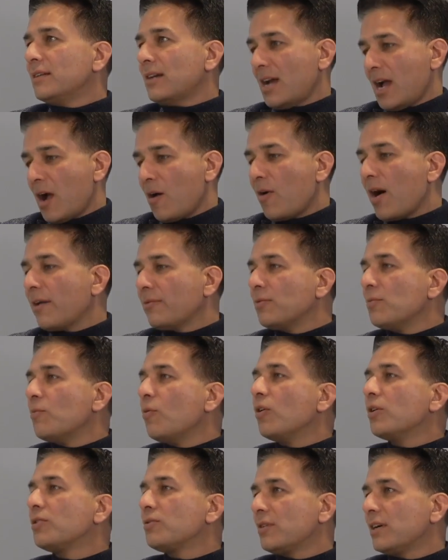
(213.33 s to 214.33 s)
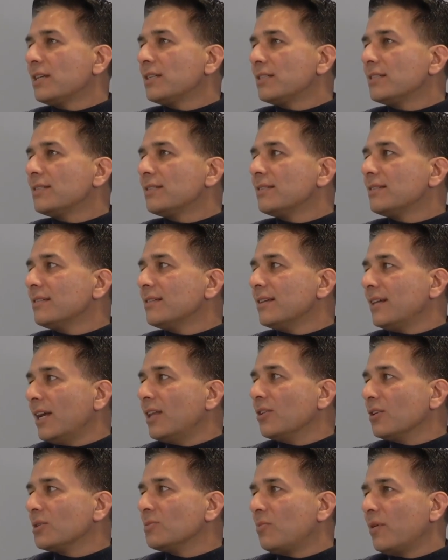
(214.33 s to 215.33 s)
I'll have the more trust
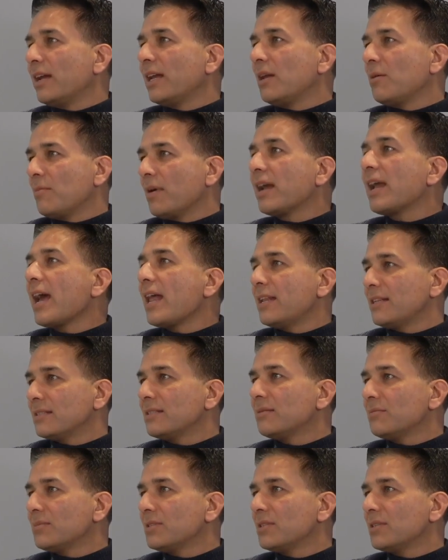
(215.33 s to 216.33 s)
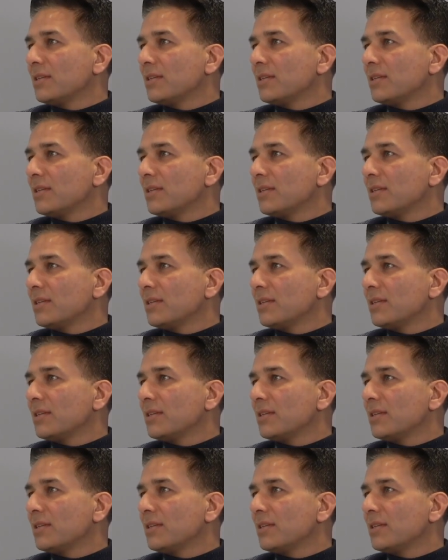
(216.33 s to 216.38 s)
in those braking mechanisms.